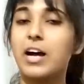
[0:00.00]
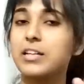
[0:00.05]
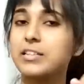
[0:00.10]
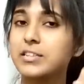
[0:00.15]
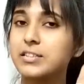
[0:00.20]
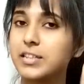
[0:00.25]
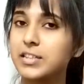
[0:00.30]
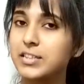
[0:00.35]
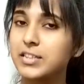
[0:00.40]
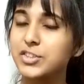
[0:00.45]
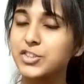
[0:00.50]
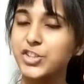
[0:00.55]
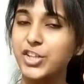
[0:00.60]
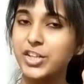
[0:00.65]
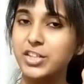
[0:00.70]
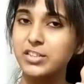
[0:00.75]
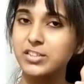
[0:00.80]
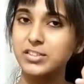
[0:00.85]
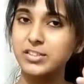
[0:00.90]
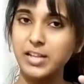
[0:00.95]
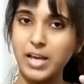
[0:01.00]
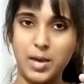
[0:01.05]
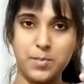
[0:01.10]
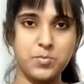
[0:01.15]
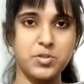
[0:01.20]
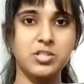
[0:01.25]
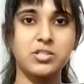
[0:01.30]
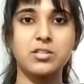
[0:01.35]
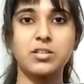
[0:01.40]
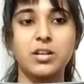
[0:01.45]
Other than the change in
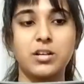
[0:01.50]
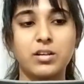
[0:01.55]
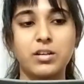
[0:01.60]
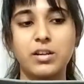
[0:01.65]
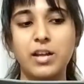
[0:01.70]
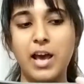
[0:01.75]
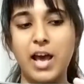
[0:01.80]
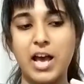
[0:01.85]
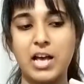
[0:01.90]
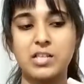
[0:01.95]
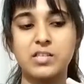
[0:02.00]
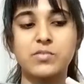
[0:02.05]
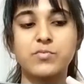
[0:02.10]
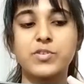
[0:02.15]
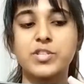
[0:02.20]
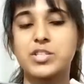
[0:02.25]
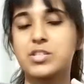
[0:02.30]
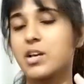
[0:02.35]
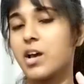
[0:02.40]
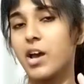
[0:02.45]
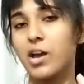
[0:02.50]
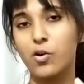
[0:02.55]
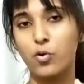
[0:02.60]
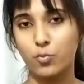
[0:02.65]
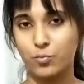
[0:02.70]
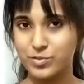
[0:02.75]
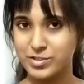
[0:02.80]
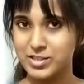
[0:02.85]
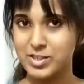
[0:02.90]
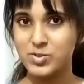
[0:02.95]
dimension that it has, which I
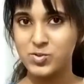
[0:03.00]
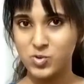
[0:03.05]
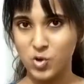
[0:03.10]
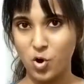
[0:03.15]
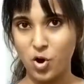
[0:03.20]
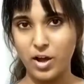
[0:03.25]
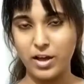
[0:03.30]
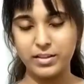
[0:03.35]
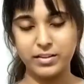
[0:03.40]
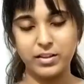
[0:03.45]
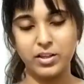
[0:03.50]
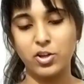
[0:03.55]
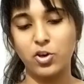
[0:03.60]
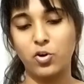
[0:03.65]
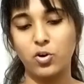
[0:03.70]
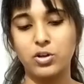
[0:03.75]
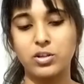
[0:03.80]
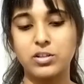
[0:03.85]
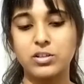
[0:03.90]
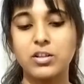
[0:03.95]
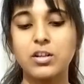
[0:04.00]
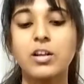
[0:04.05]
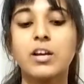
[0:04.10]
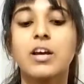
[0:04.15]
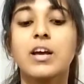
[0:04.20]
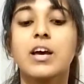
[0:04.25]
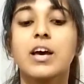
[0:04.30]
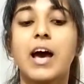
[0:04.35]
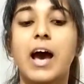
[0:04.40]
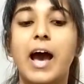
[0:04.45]
obviously saw and then I ordered,
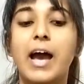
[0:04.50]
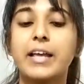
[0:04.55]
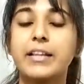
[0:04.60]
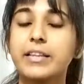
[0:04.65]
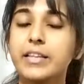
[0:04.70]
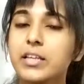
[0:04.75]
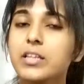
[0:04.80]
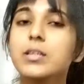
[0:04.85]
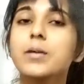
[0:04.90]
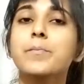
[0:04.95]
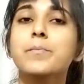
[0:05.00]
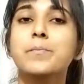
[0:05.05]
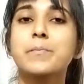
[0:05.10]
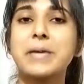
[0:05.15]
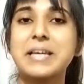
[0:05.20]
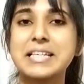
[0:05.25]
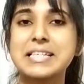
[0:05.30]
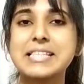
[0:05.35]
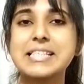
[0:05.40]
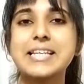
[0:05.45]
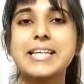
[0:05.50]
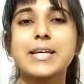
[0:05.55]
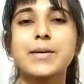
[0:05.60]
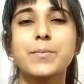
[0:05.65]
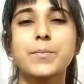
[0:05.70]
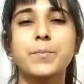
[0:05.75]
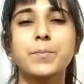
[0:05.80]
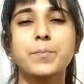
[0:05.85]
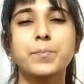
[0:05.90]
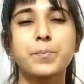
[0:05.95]
I think the basic
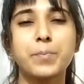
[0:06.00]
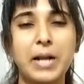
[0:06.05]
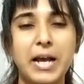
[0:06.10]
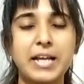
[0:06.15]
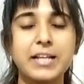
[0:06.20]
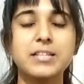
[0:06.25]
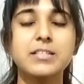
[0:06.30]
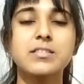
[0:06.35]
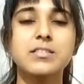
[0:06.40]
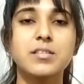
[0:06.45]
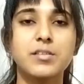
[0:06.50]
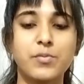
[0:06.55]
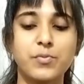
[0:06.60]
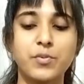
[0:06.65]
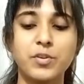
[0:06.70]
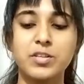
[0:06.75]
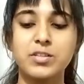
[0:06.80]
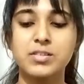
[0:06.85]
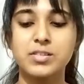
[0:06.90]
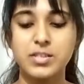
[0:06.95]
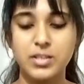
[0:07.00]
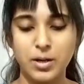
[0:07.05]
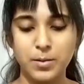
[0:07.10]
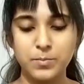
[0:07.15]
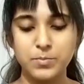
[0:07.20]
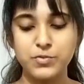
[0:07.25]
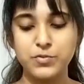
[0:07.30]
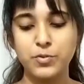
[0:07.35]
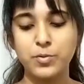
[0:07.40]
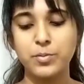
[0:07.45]
price difference
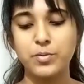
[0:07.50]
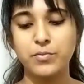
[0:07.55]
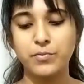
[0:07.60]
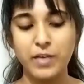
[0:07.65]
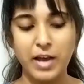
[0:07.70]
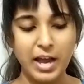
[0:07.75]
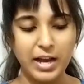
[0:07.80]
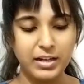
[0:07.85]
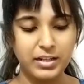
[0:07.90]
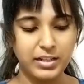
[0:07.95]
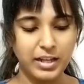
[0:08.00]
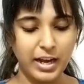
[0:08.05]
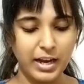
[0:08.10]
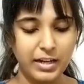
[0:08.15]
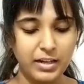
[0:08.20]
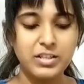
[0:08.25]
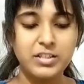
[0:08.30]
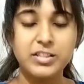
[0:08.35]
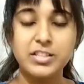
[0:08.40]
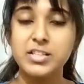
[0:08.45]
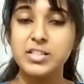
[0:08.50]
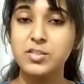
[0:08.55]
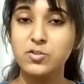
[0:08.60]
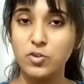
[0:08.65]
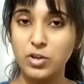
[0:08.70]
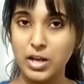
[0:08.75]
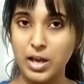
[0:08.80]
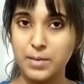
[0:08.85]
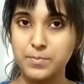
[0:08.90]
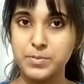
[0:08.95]
comes from the fact that this
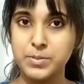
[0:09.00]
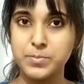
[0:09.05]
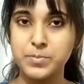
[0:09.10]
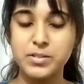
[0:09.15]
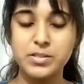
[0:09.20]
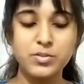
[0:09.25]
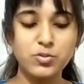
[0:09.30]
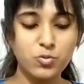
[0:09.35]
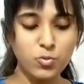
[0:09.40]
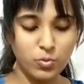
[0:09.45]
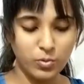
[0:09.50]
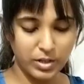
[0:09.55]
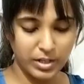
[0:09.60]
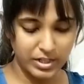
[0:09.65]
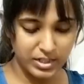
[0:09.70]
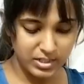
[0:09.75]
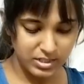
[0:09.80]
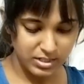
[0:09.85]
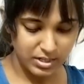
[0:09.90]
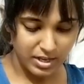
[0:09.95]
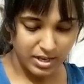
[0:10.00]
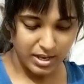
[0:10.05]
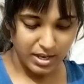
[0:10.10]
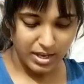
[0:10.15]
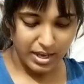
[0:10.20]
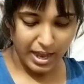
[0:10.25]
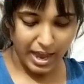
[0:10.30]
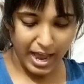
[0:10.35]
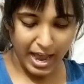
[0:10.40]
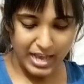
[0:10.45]
collapsible storage
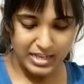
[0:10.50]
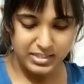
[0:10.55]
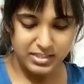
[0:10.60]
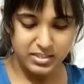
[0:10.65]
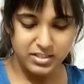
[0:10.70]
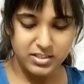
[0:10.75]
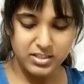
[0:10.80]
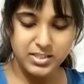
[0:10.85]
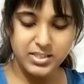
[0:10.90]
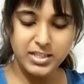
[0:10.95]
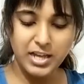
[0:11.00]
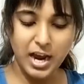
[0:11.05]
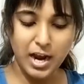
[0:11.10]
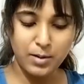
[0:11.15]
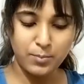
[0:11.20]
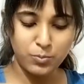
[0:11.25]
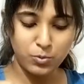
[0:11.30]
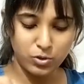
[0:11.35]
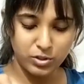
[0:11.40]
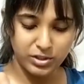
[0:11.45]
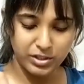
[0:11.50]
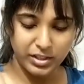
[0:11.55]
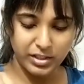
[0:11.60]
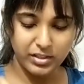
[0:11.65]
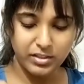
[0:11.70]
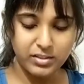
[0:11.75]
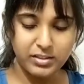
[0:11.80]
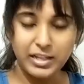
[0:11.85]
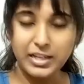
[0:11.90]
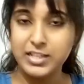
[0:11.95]
has this cardboard
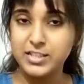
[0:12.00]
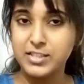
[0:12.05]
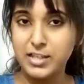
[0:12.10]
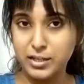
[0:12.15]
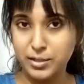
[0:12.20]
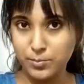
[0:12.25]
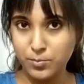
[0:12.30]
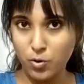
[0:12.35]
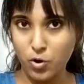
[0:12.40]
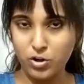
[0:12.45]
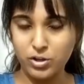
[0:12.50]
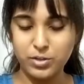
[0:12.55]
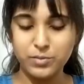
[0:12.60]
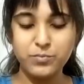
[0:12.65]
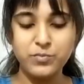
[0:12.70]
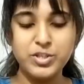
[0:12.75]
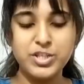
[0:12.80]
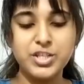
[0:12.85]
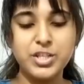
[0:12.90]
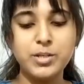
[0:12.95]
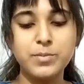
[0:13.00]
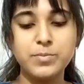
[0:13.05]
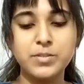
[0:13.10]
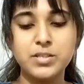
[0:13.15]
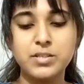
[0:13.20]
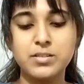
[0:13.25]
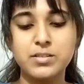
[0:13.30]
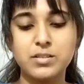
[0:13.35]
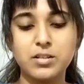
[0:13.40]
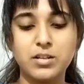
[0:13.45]
thing that is at the bottom which keeps
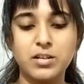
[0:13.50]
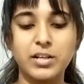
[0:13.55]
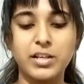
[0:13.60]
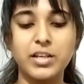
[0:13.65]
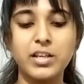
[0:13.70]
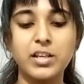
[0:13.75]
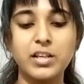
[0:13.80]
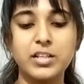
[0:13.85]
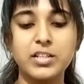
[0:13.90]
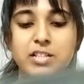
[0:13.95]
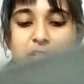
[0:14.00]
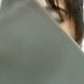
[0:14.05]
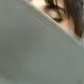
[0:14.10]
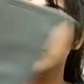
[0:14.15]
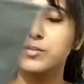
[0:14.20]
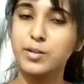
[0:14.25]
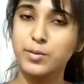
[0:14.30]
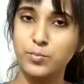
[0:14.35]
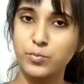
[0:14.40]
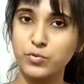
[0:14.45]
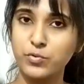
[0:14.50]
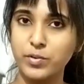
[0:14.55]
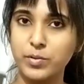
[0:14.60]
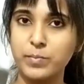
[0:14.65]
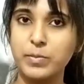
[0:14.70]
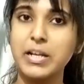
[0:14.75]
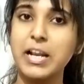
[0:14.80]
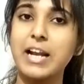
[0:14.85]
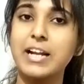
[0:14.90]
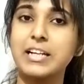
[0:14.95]
it sturdy. It is
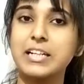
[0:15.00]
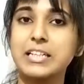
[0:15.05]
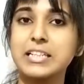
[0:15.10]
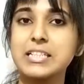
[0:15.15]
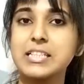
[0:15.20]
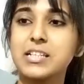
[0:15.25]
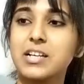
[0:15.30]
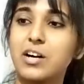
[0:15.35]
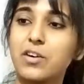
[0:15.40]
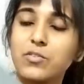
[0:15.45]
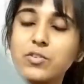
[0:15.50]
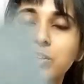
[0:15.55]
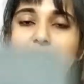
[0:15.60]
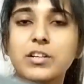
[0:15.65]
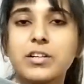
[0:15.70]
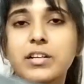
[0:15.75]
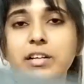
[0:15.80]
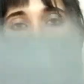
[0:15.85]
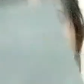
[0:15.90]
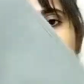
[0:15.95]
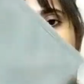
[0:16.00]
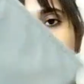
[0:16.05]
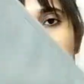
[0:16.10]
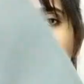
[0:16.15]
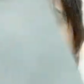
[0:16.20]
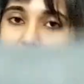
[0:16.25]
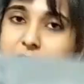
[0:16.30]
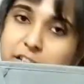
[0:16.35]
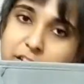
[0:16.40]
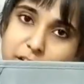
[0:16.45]
removable and it is covered in
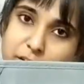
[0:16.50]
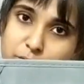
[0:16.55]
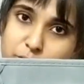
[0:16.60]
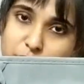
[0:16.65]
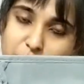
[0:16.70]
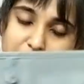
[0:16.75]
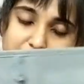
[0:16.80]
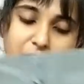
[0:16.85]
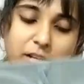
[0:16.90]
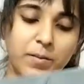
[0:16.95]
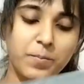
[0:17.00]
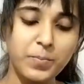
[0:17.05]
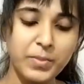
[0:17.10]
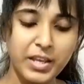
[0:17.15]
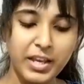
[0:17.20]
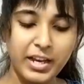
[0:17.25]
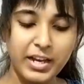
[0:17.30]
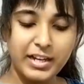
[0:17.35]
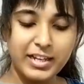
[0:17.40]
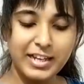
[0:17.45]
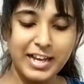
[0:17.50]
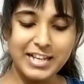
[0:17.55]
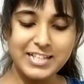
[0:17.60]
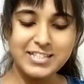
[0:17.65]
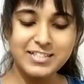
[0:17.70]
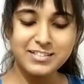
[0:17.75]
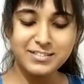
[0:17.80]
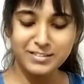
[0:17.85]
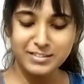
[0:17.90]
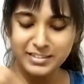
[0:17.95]
material fully. It
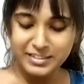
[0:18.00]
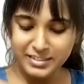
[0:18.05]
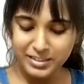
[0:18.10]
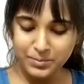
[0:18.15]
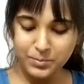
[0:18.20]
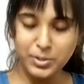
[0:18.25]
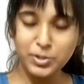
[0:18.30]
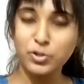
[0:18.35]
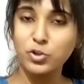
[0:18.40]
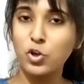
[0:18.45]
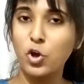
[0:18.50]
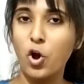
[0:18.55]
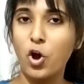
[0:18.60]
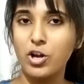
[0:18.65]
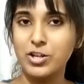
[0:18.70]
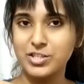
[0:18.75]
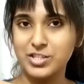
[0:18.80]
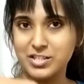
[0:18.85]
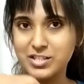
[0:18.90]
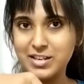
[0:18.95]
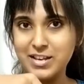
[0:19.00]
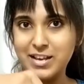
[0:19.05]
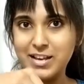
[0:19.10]
has a little bit notch